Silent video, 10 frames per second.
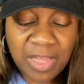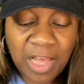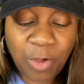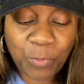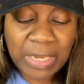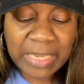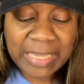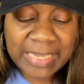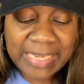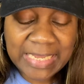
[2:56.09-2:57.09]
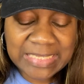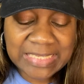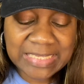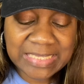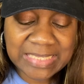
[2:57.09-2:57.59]
a
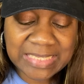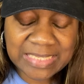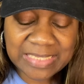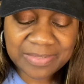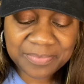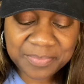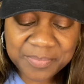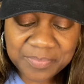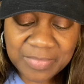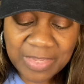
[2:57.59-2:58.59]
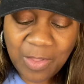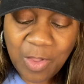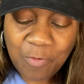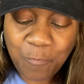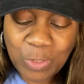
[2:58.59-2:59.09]
release
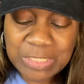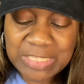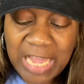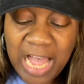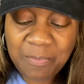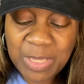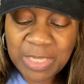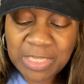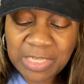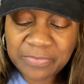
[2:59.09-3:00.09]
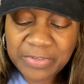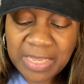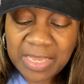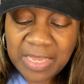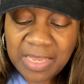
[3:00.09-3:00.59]
for some of
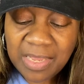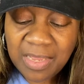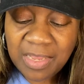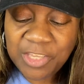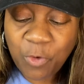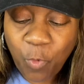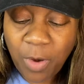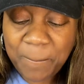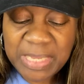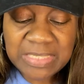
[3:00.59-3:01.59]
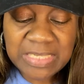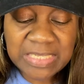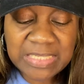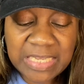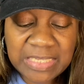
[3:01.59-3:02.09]
your
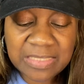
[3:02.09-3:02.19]
businesses,